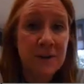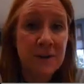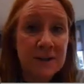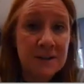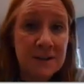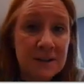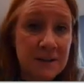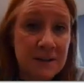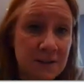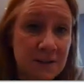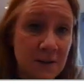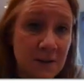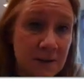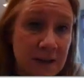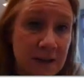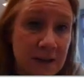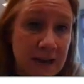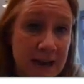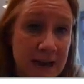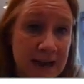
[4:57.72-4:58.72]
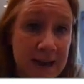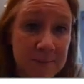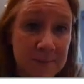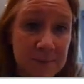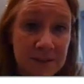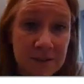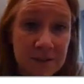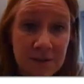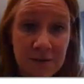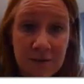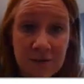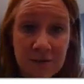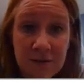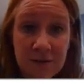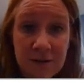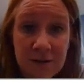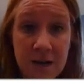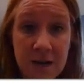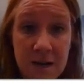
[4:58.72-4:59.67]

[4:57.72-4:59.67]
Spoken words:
up front, so the amplitude